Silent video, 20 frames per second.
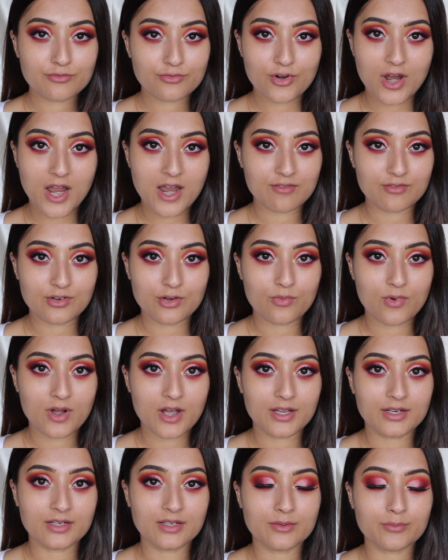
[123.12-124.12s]
for
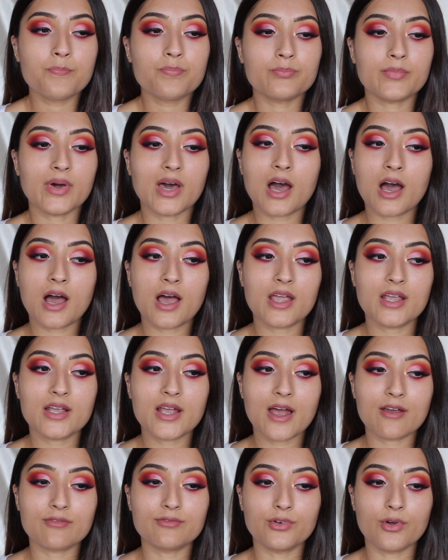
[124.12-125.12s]
everyone, but I
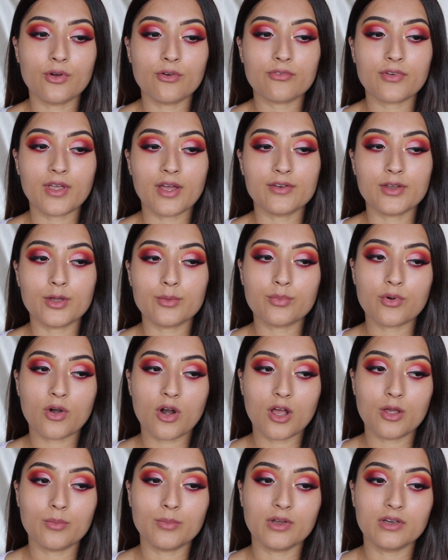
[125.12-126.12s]
have not found a
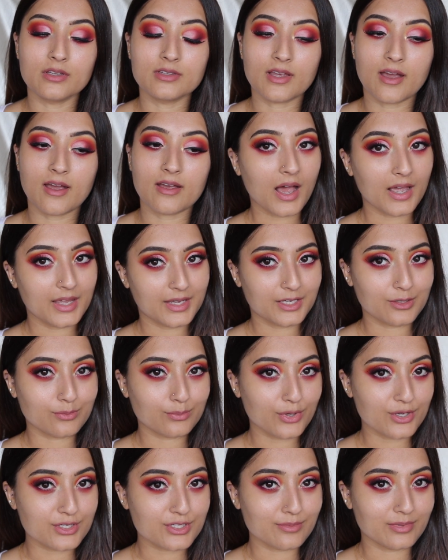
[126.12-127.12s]
primer that I can
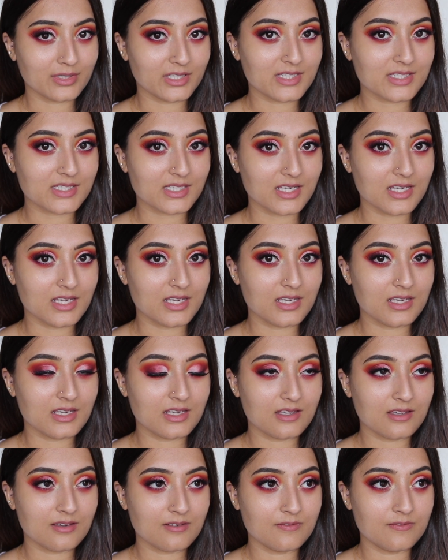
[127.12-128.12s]
possibly
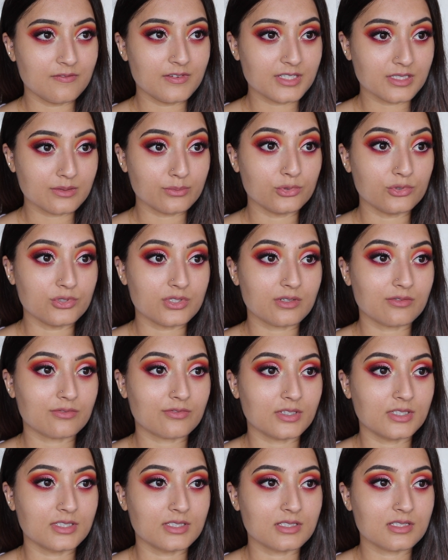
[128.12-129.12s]
see visible
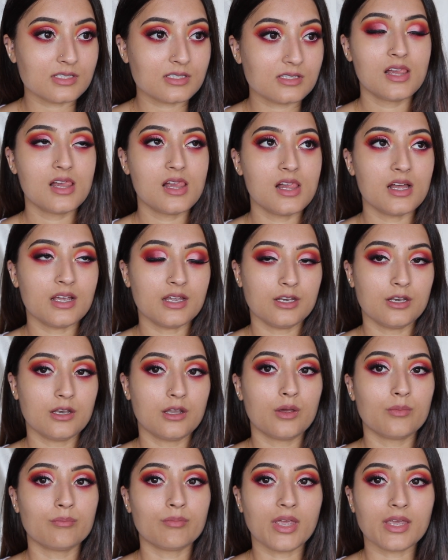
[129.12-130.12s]
difference
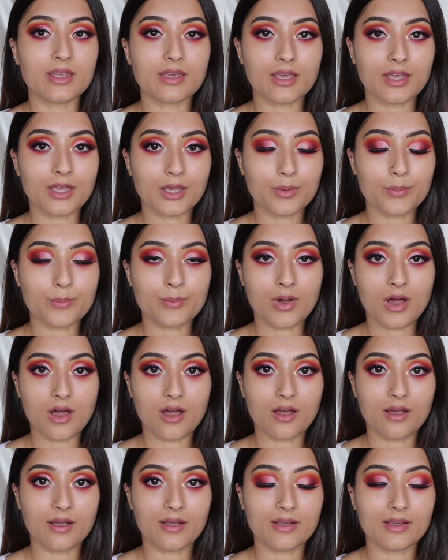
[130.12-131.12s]
in making
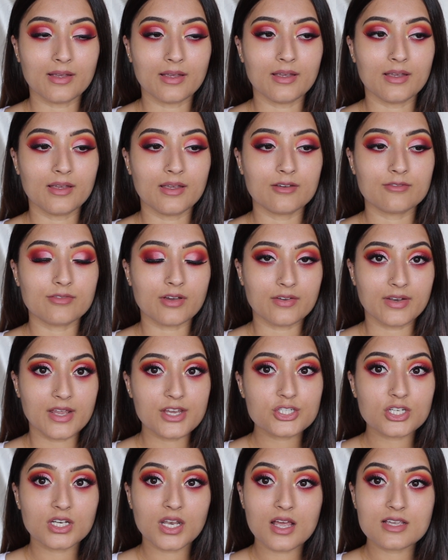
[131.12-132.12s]
my
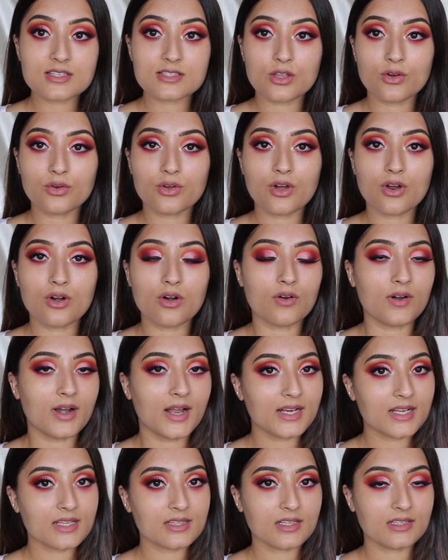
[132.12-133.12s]
foundation last longer or
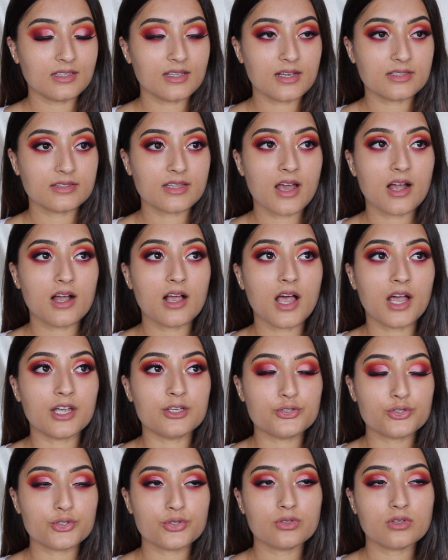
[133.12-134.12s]
anything like that. I
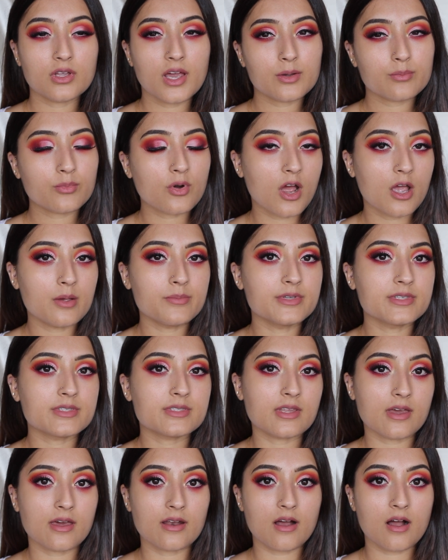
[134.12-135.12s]
do like primers
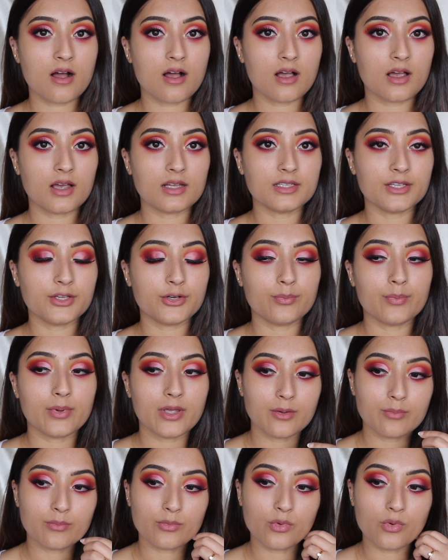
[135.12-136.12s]
that are a little
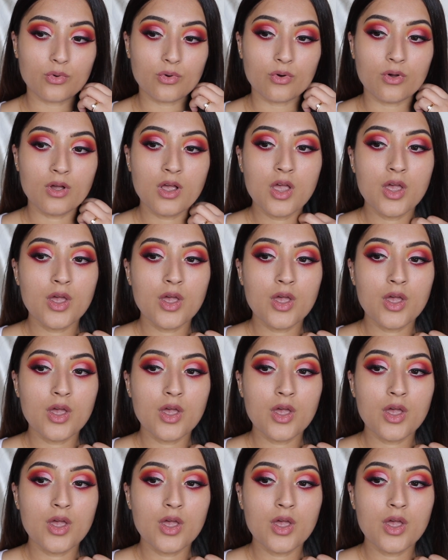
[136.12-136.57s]
bit more